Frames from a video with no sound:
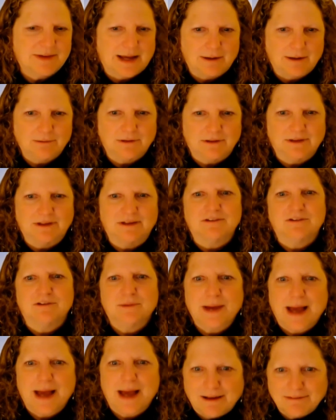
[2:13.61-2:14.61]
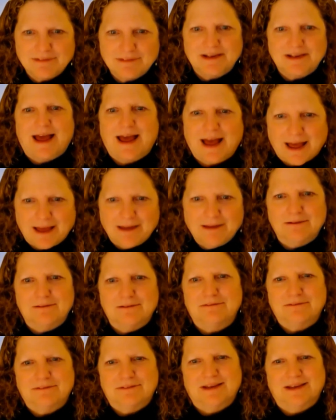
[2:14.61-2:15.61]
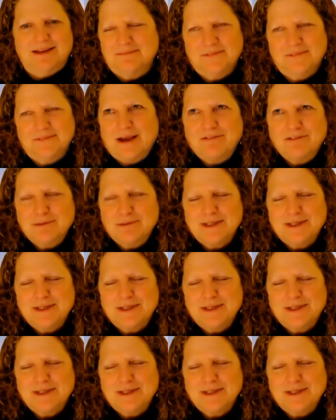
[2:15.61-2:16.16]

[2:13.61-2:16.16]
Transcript: outlook is you have to